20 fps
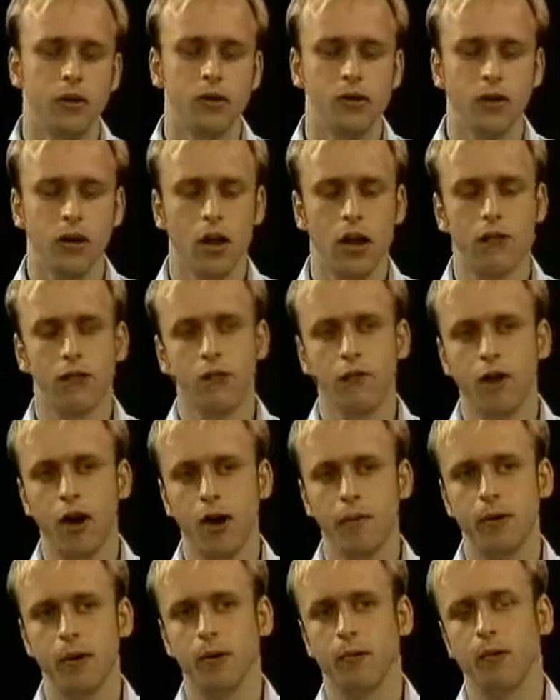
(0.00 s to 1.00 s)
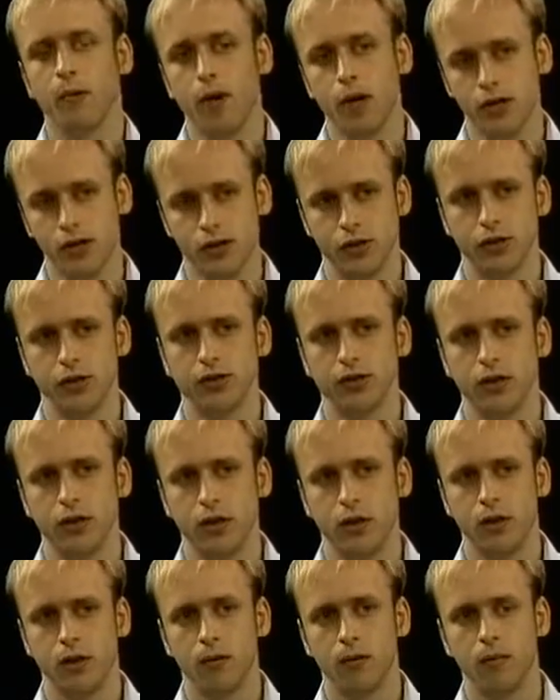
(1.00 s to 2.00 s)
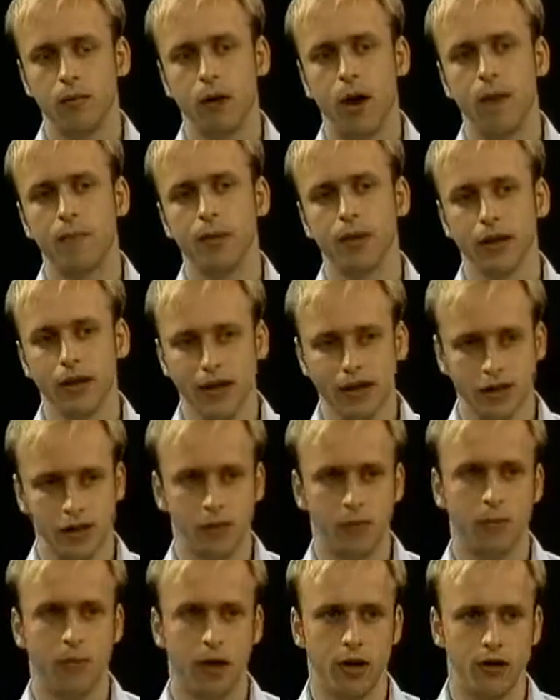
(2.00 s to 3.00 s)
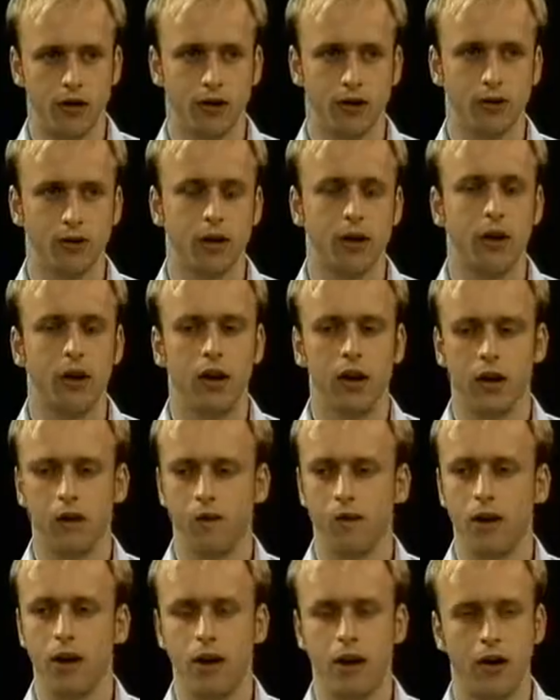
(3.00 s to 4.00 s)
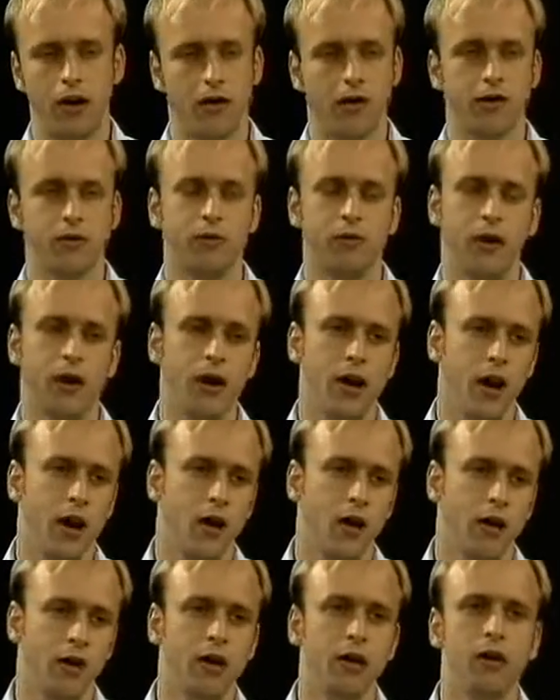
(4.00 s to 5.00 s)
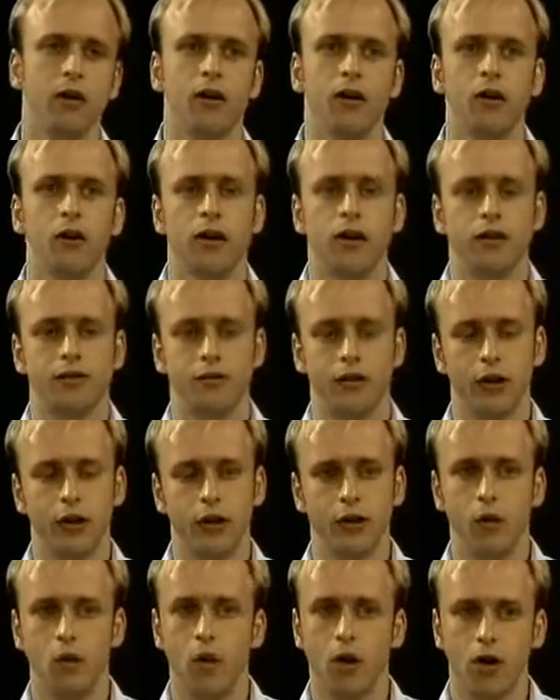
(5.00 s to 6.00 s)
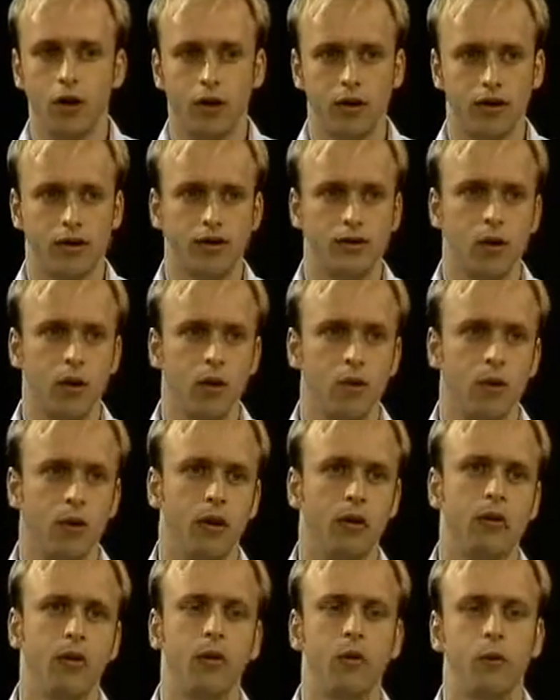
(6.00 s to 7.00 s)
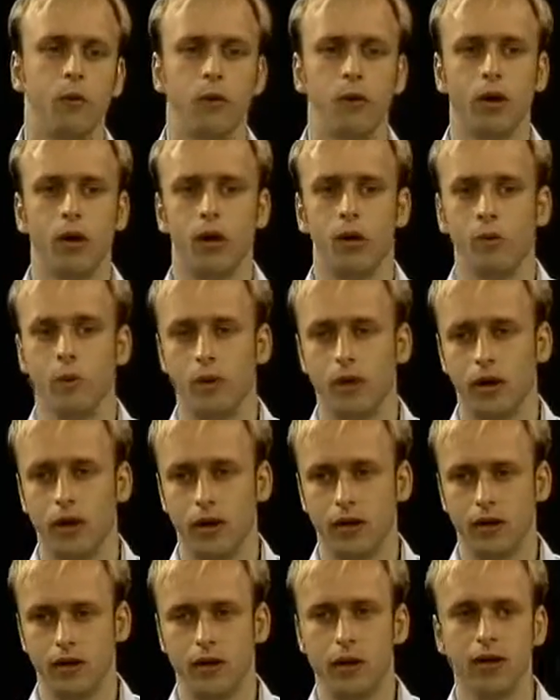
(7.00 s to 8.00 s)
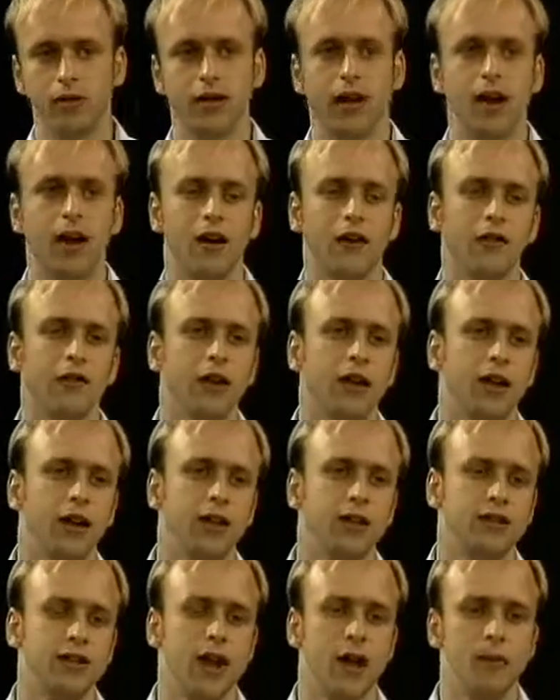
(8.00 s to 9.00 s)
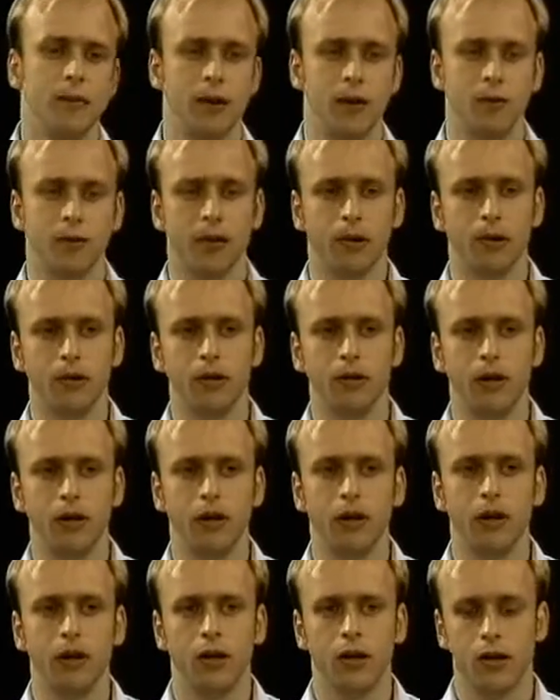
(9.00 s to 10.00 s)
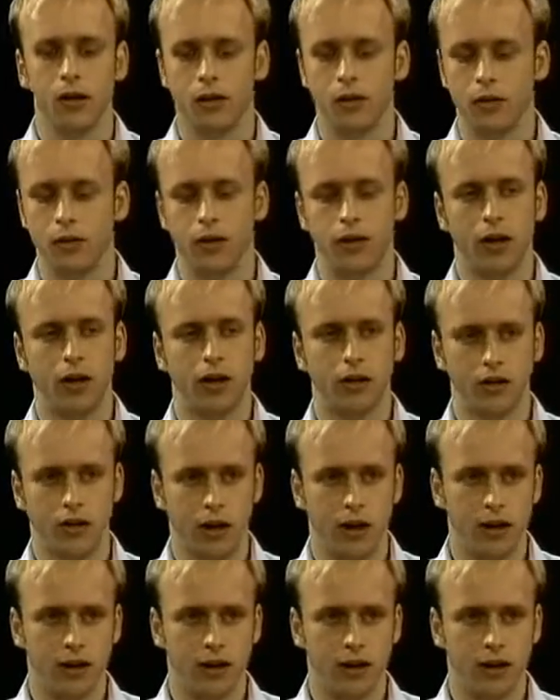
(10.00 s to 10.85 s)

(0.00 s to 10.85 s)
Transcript: So there's a lot of environmental pressures, population pressures, in an area that's very arid, has very little water to start with, and what it does have is now being polluted through